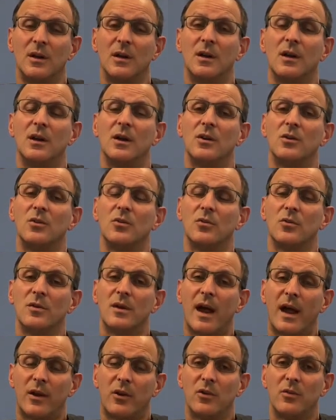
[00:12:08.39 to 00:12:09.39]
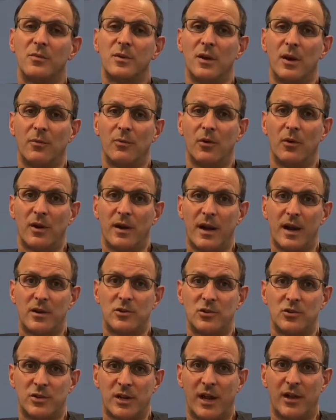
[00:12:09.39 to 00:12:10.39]
you're not going to be able to add your
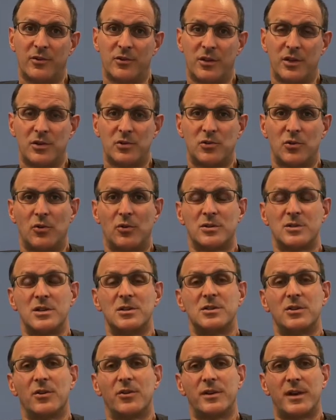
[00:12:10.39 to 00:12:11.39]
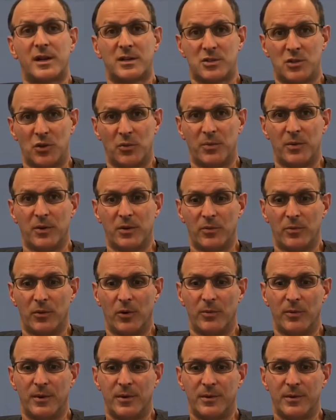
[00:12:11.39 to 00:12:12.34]
child to the insurance until the next open enrollment.